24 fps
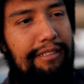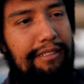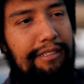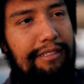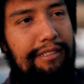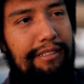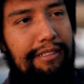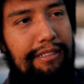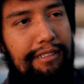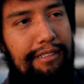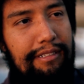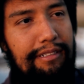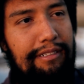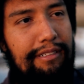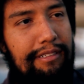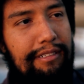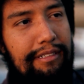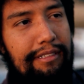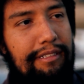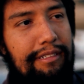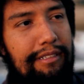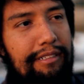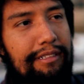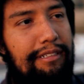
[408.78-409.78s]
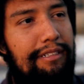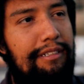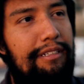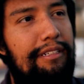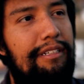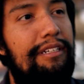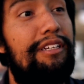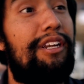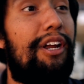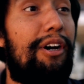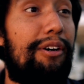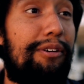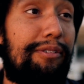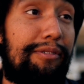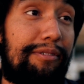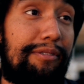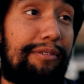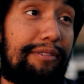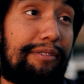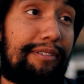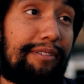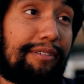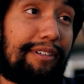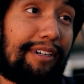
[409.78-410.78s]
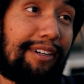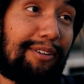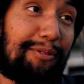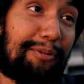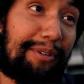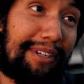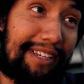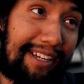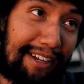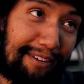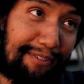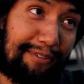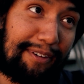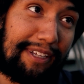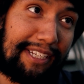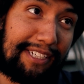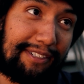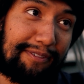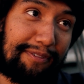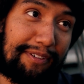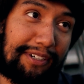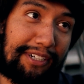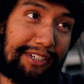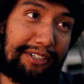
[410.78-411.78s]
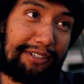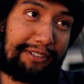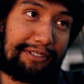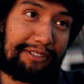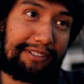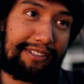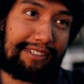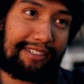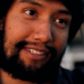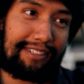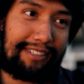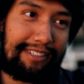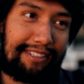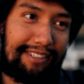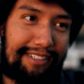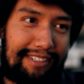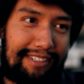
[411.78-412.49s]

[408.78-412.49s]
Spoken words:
He like touched my face. He's like, I really have feelings for you. And I was like,